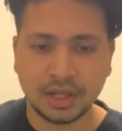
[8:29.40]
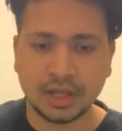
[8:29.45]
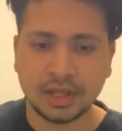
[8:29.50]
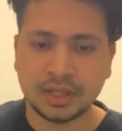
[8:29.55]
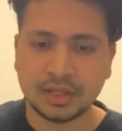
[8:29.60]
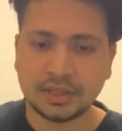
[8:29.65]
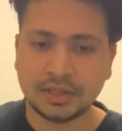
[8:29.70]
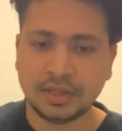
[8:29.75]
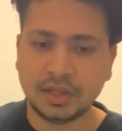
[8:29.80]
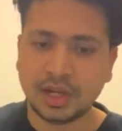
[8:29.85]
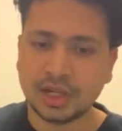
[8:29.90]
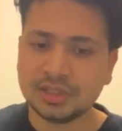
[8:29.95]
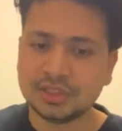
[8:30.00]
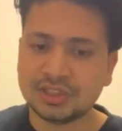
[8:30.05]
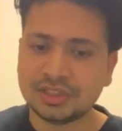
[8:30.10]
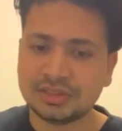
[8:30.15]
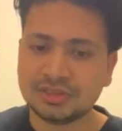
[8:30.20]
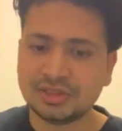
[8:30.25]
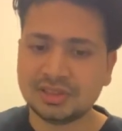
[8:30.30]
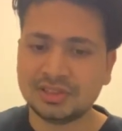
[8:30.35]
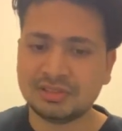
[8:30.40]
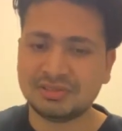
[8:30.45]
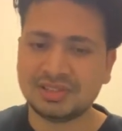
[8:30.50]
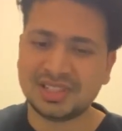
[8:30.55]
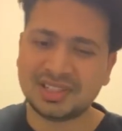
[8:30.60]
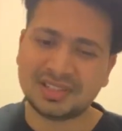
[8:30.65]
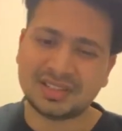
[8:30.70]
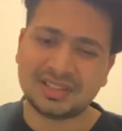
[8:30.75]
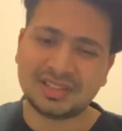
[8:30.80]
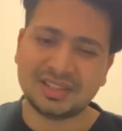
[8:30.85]
They are generally
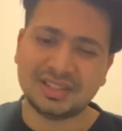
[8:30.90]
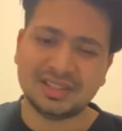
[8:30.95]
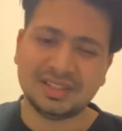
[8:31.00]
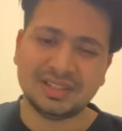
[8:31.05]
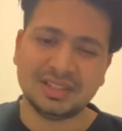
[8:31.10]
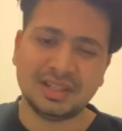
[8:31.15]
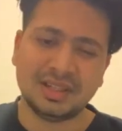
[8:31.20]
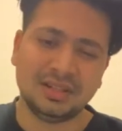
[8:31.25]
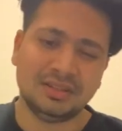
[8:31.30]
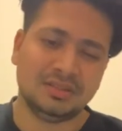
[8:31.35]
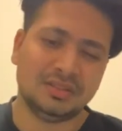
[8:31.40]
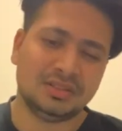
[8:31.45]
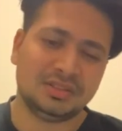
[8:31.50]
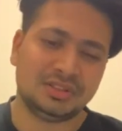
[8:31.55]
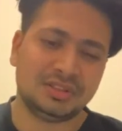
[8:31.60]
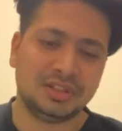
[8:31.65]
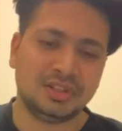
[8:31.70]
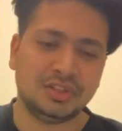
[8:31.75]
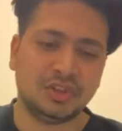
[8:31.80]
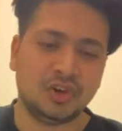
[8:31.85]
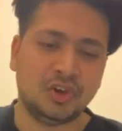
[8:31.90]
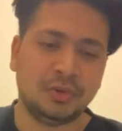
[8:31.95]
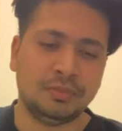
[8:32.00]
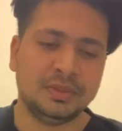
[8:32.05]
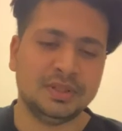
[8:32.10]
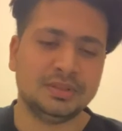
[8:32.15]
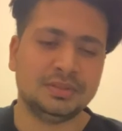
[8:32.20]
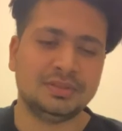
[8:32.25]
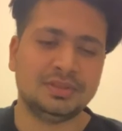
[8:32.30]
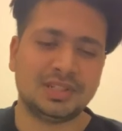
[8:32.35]
riskier than Australian
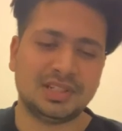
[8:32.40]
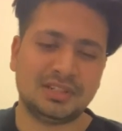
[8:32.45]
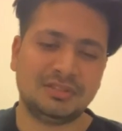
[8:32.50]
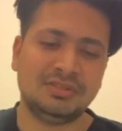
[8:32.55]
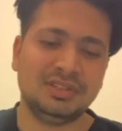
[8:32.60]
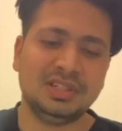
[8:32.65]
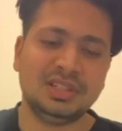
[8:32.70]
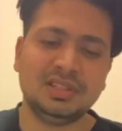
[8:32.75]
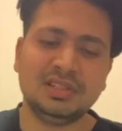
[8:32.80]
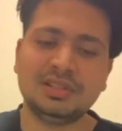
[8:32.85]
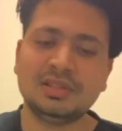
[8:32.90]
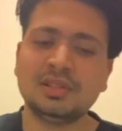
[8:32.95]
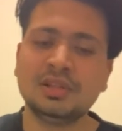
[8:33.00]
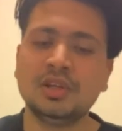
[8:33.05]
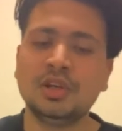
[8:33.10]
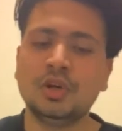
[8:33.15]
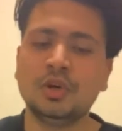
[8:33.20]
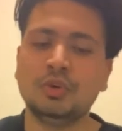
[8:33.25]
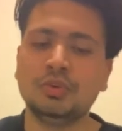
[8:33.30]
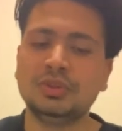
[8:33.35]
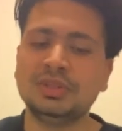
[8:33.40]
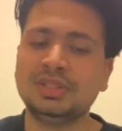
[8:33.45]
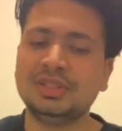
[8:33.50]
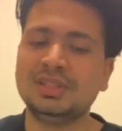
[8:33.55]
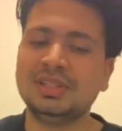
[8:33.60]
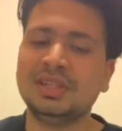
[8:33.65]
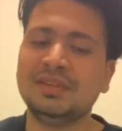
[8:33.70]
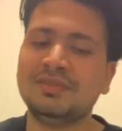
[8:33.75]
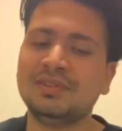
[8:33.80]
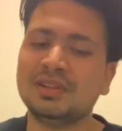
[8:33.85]
government securities, with the
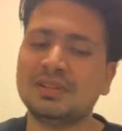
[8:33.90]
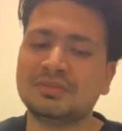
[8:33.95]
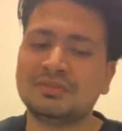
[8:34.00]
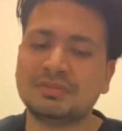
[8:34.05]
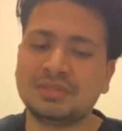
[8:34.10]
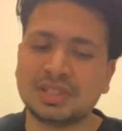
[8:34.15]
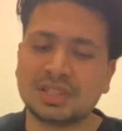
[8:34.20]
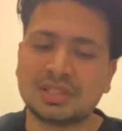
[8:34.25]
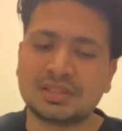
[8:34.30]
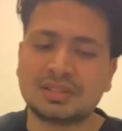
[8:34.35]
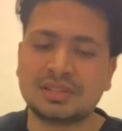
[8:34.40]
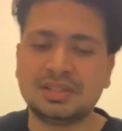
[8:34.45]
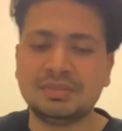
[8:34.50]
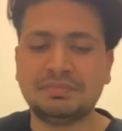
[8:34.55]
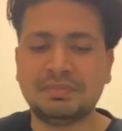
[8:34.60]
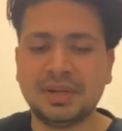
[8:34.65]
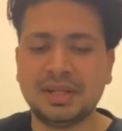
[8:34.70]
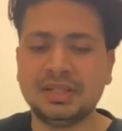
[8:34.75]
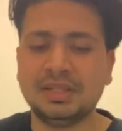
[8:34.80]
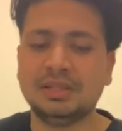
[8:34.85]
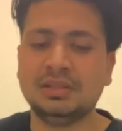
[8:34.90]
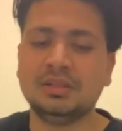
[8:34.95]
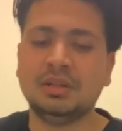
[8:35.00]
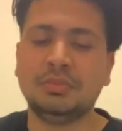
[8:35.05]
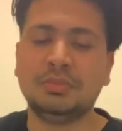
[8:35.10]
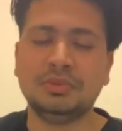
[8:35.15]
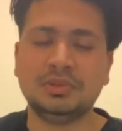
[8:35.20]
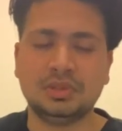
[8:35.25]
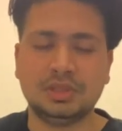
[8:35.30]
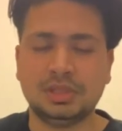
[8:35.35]
level of risk dependent
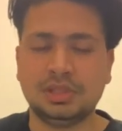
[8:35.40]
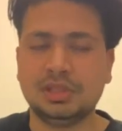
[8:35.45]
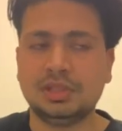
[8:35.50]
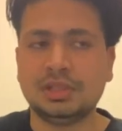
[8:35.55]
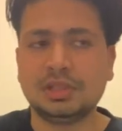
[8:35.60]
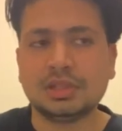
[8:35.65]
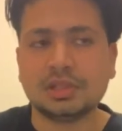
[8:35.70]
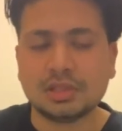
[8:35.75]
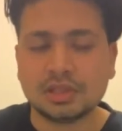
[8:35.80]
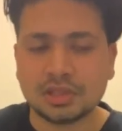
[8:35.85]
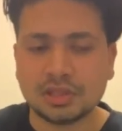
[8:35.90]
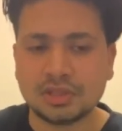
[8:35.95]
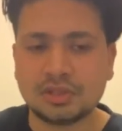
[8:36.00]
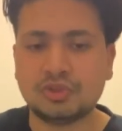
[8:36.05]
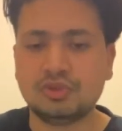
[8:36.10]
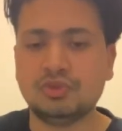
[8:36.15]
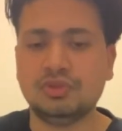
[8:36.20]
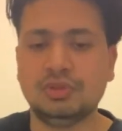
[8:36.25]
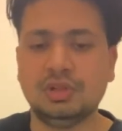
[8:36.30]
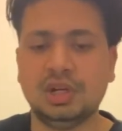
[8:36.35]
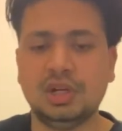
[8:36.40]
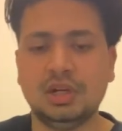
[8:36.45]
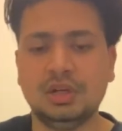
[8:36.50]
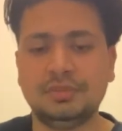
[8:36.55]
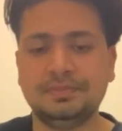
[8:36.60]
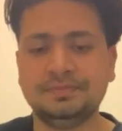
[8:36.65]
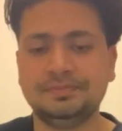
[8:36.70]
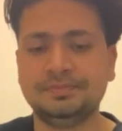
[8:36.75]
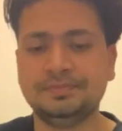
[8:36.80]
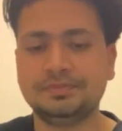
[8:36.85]
upon the issuer.
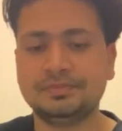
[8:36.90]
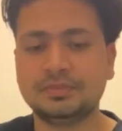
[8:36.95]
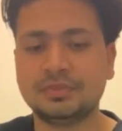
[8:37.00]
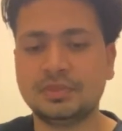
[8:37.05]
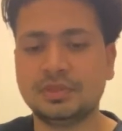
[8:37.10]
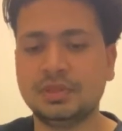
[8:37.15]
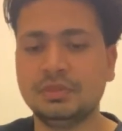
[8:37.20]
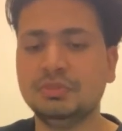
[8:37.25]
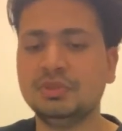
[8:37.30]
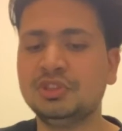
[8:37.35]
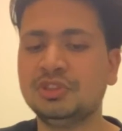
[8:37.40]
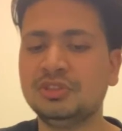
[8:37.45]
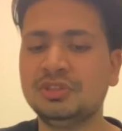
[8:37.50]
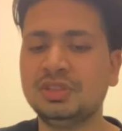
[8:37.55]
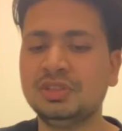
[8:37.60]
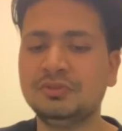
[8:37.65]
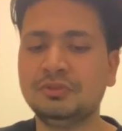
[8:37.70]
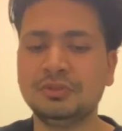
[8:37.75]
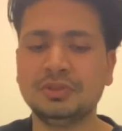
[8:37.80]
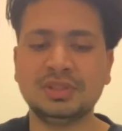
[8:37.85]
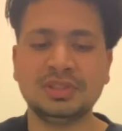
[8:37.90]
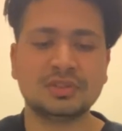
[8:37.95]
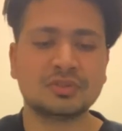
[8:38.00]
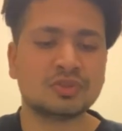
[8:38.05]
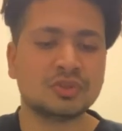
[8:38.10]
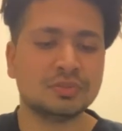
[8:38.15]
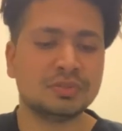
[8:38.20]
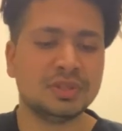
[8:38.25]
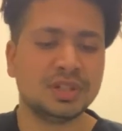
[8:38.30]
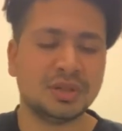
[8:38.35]
The maturity for this
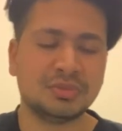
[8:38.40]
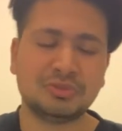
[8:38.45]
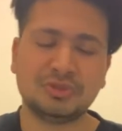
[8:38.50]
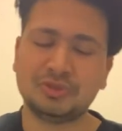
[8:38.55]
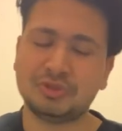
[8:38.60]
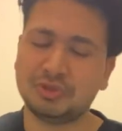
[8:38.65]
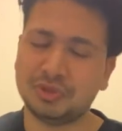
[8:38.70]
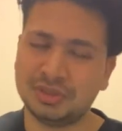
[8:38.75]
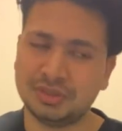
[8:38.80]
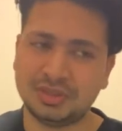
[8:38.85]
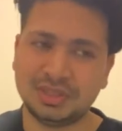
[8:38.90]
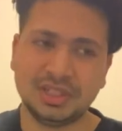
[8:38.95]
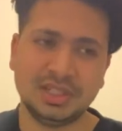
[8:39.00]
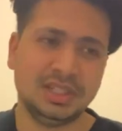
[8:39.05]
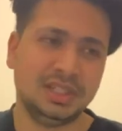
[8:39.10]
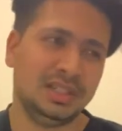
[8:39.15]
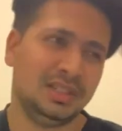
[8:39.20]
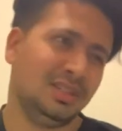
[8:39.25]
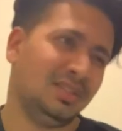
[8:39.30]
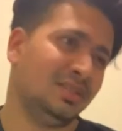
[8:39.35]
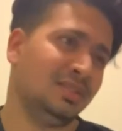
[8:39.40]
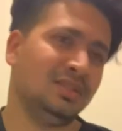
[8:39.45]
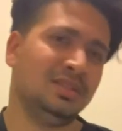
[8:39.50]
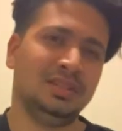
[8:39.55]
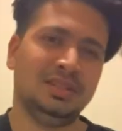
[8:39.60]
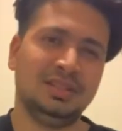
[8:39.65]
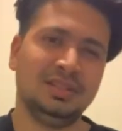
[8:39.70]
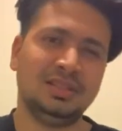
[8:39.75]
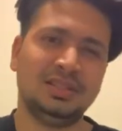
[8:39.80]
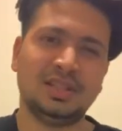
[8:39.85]
could be up to 30
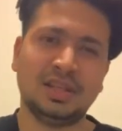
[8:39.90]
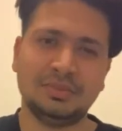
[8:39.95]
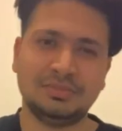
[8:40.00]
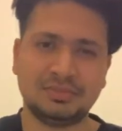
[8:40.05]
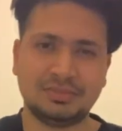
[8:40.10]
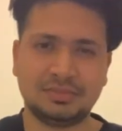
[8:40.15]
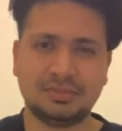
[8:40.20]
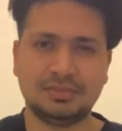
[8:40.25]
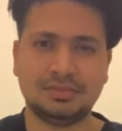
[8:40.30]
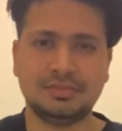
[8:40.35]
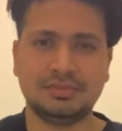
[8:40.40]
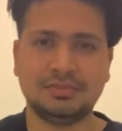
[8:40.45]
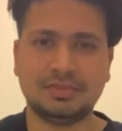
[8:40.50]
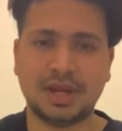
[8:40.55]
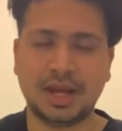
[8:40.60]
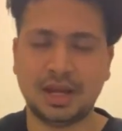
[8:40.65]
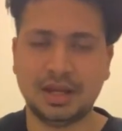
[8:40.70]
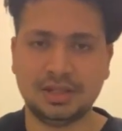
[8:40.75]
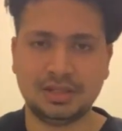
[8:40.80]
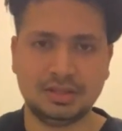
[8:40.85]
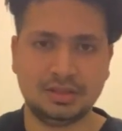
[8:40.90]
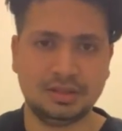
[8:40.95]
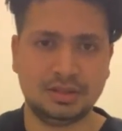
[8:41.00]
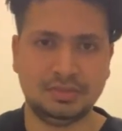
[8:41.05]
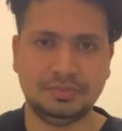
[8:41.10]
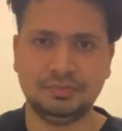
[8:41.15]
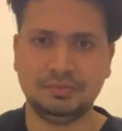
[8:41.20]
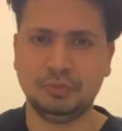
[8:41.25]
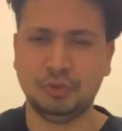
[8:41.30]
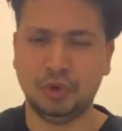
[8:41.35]
years, same as the
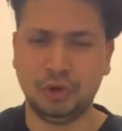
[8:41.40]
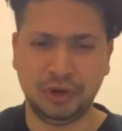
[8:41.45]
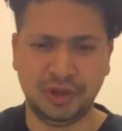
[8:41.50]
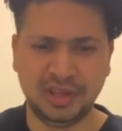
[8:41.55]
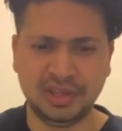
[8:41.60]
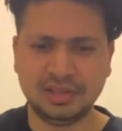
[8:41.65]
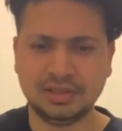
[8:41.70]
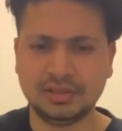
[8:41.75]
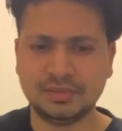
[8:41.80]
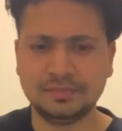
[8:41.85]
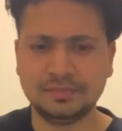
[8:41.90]
mortgage,